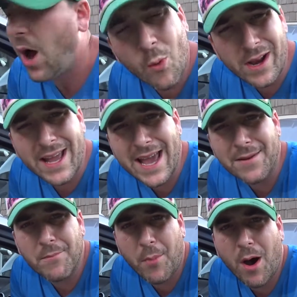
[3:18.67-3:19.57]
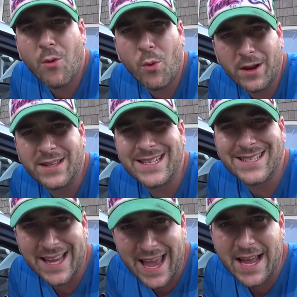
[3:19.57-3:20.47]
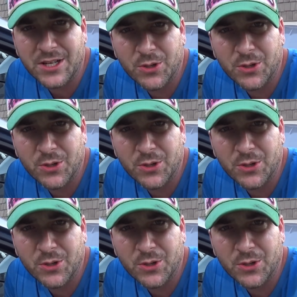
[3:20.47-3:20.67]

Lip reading: I went ahead and bought one of these scan